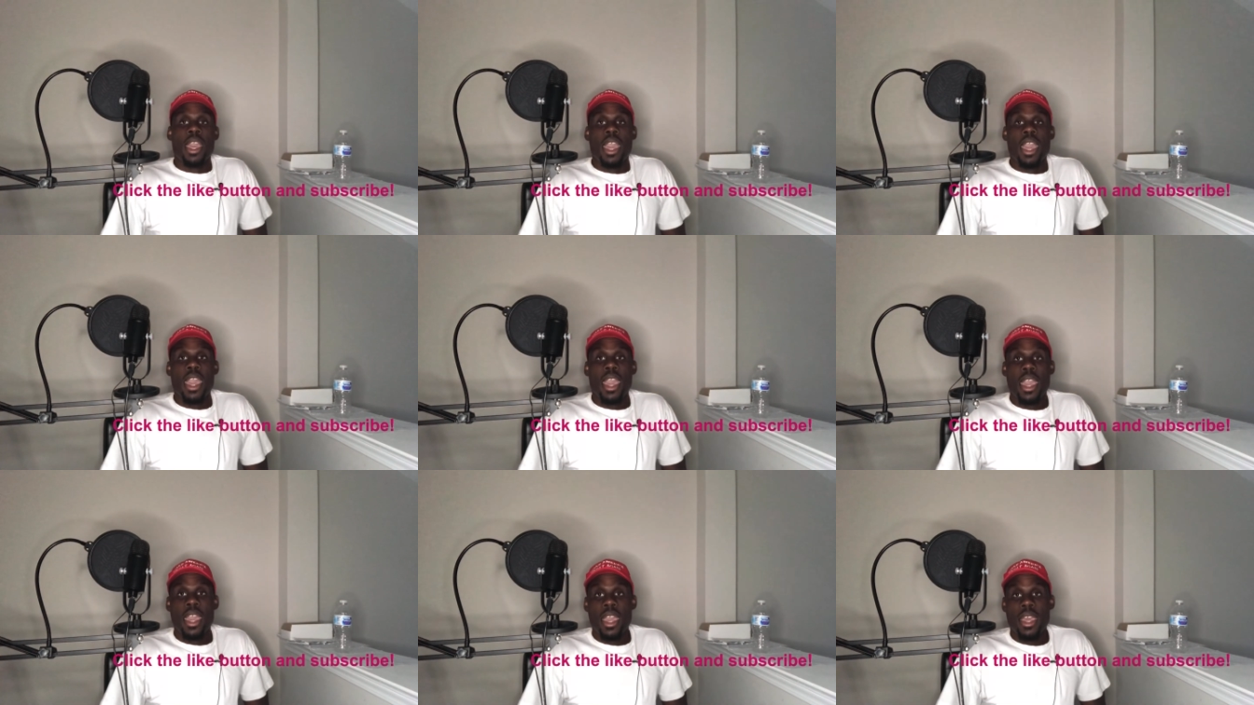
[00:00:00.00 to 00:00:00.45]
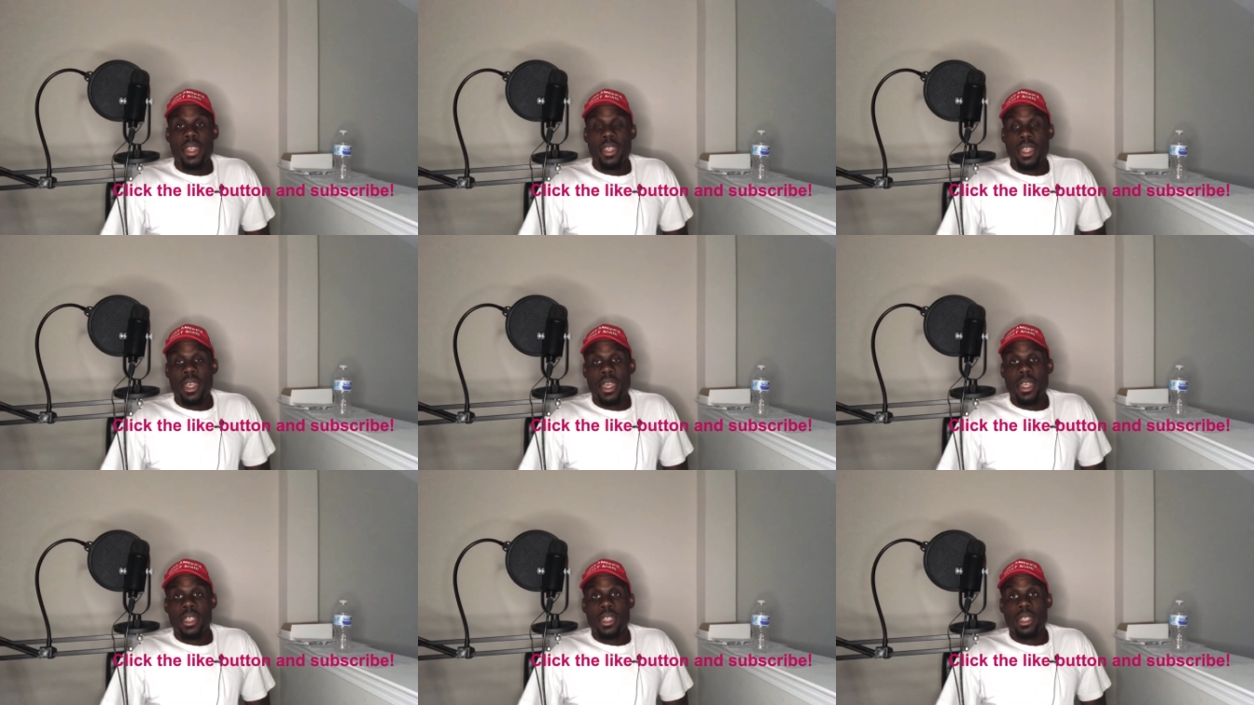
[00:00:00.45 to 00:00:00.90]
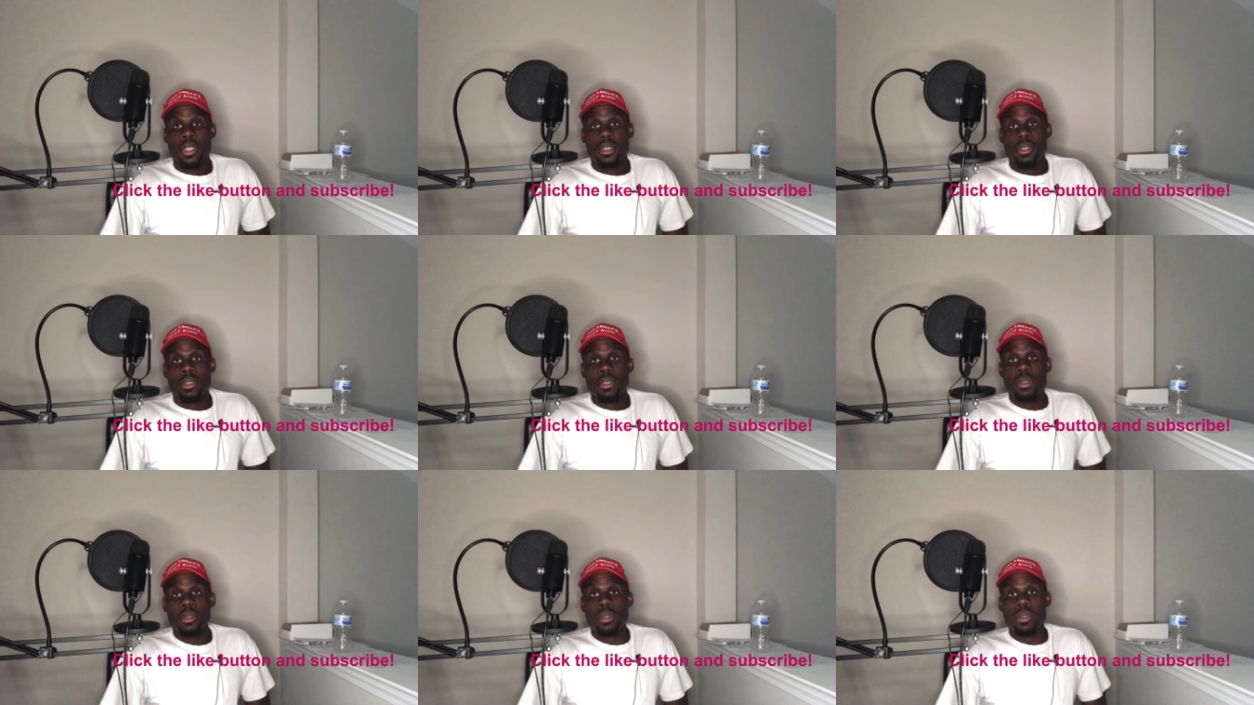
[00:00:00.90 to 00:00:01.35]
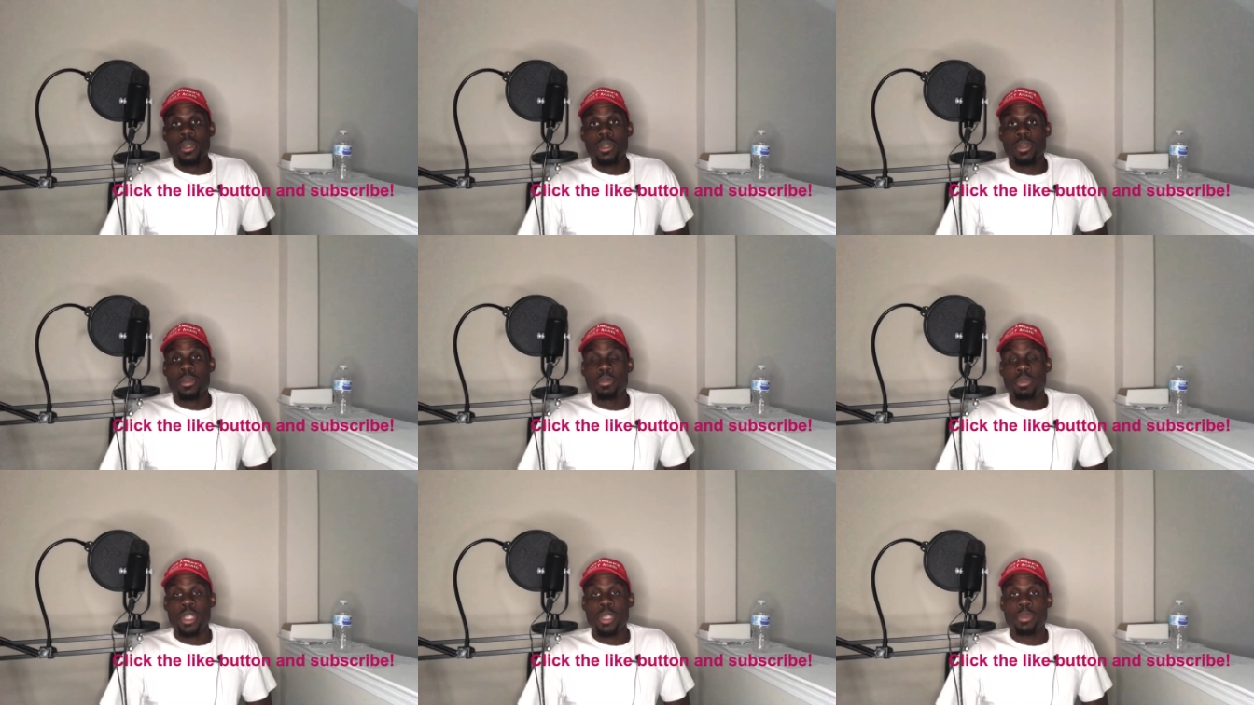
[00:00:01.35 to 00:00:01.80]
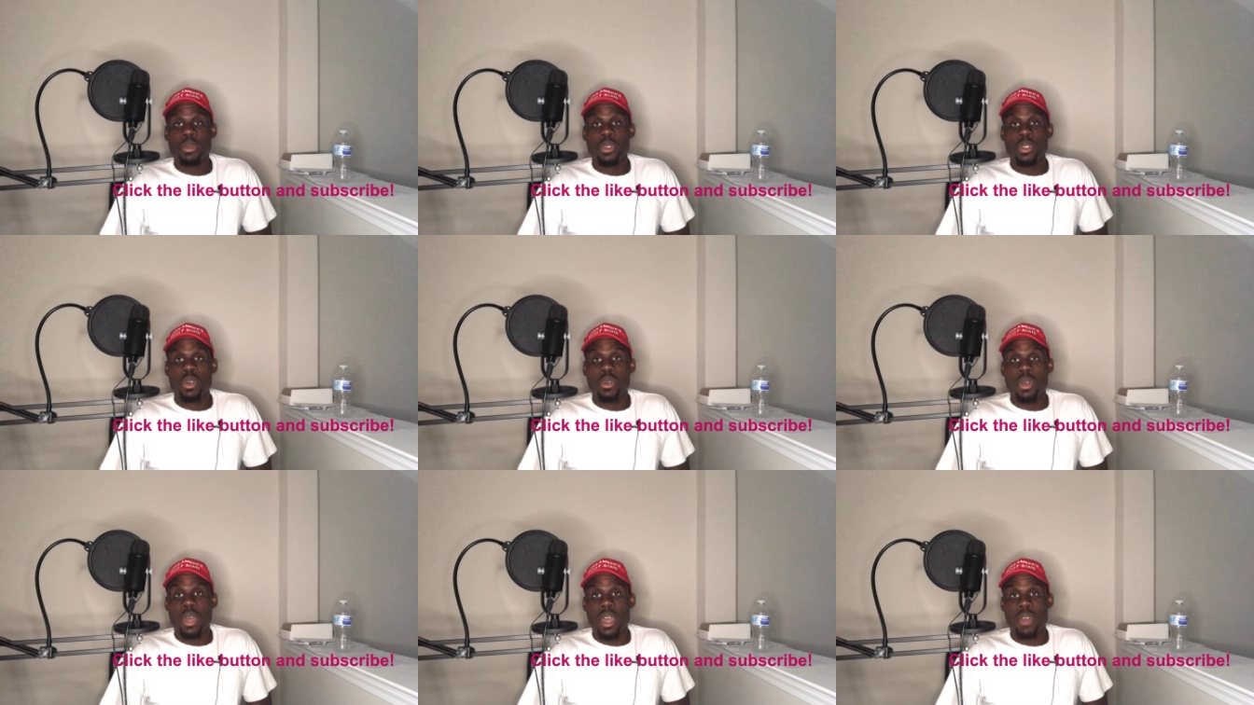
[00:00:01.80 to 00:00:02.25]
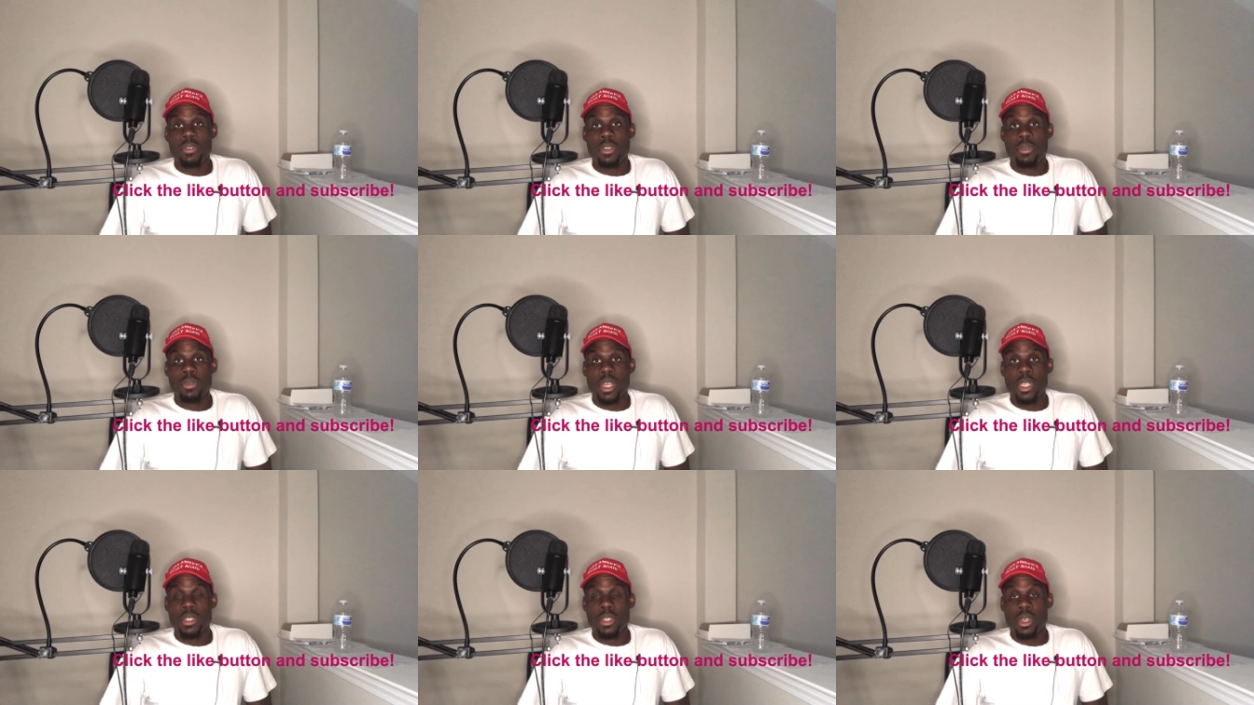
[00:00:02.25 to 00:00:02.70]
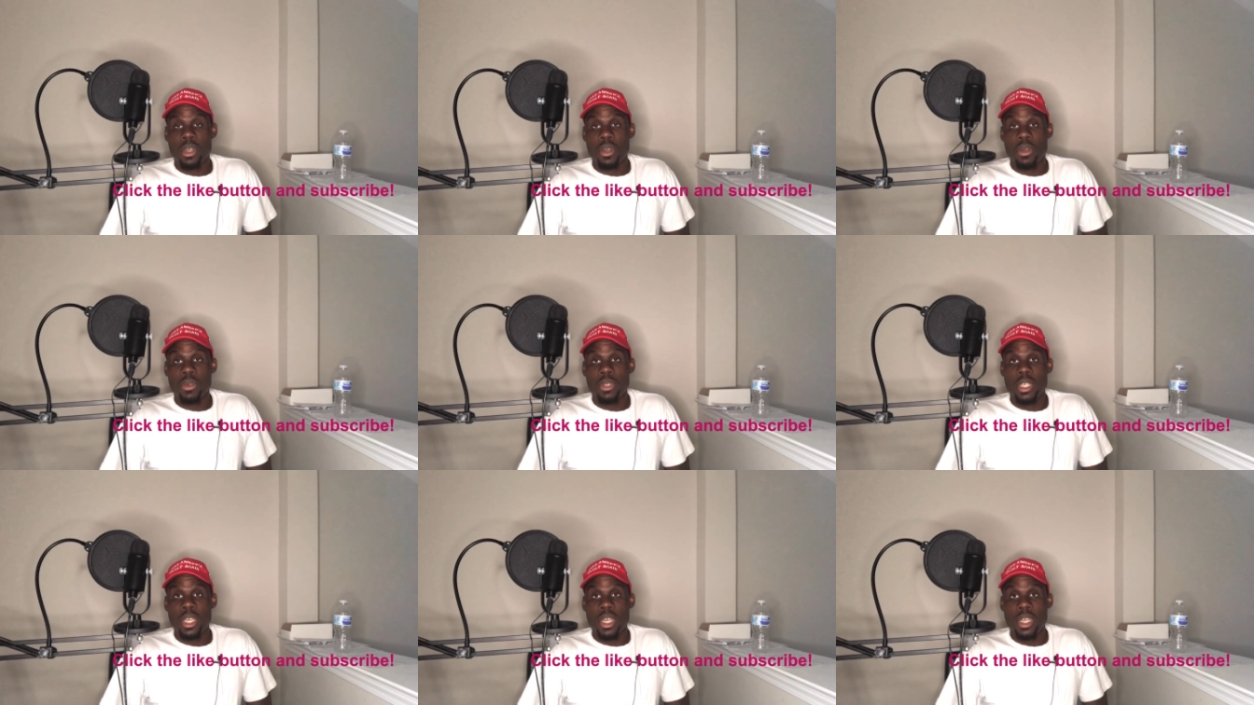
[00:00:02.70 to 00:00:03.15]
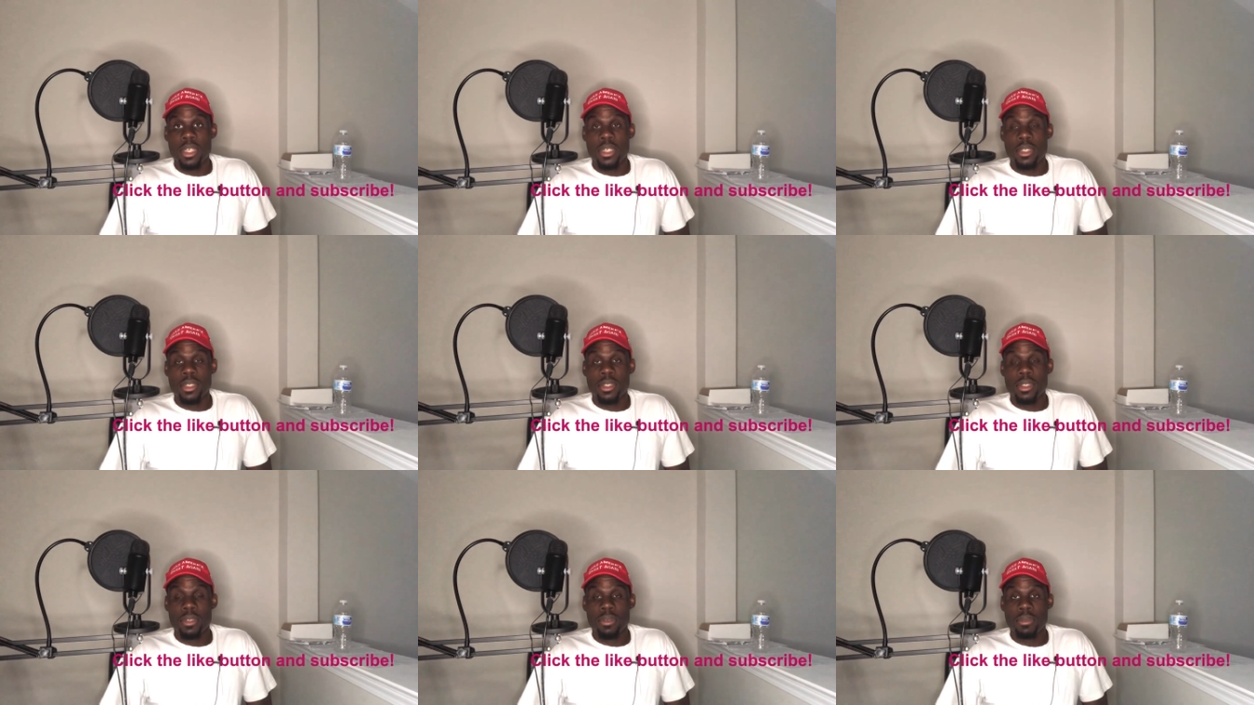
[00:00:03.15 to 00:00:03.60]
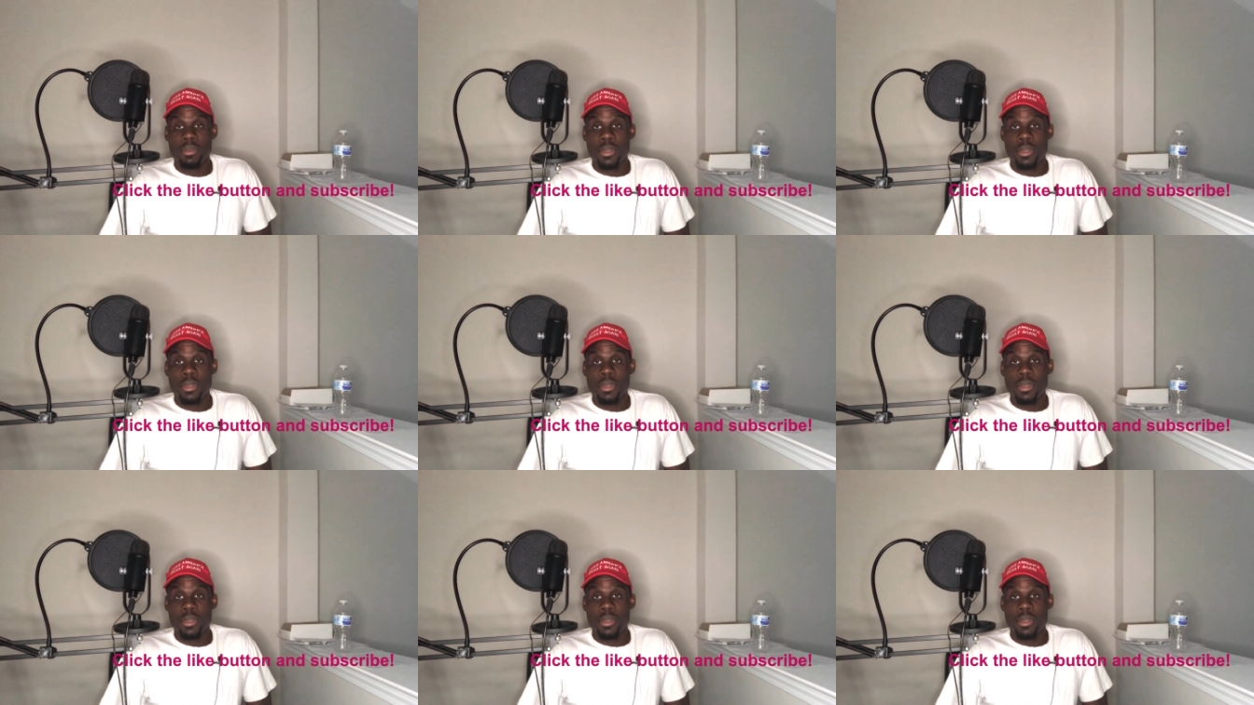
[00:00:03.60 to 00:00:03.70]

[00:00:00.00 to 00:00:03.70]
and that people don't have the right to own guns,